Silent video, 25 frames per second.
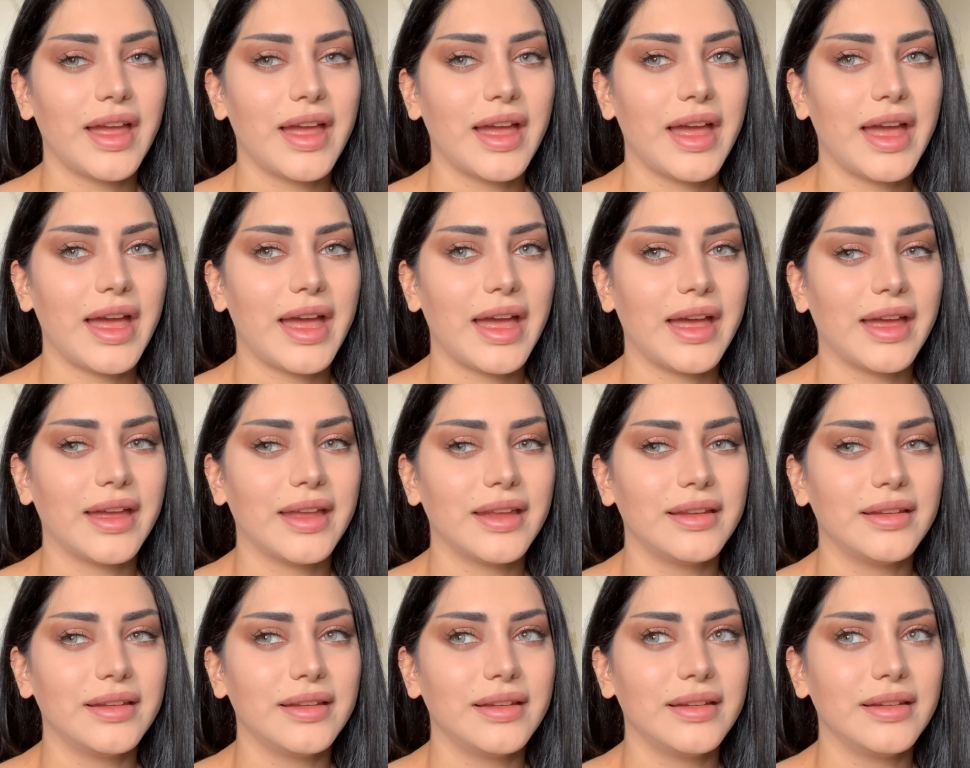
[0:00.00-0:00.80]

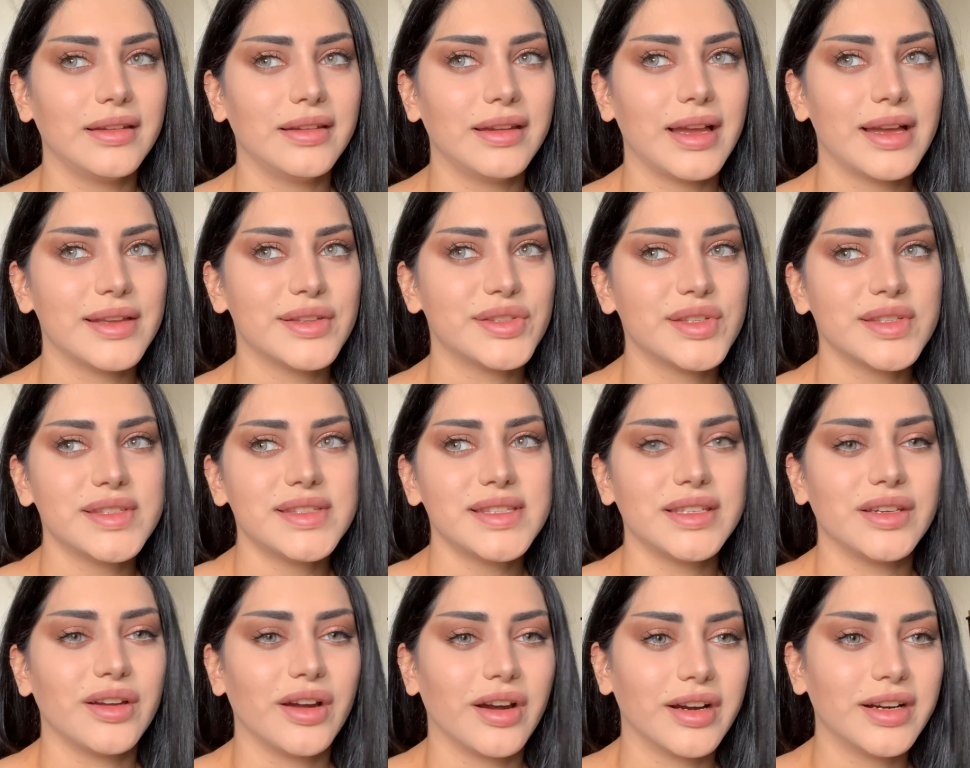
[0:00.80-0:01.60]
and as
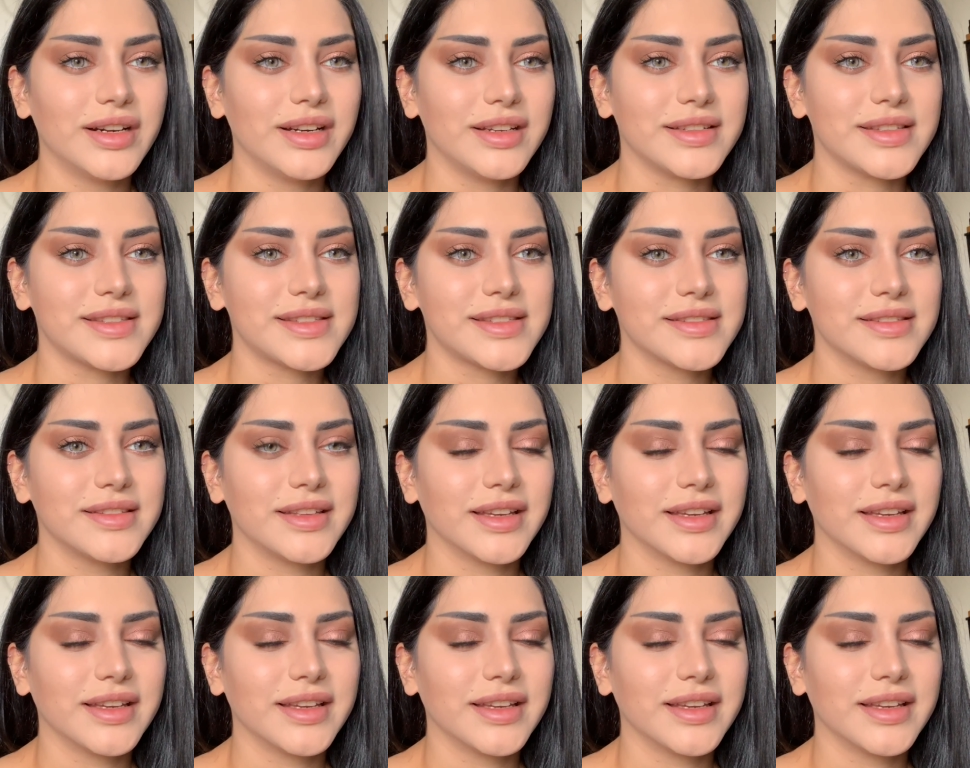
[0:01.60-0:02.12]
just an artist.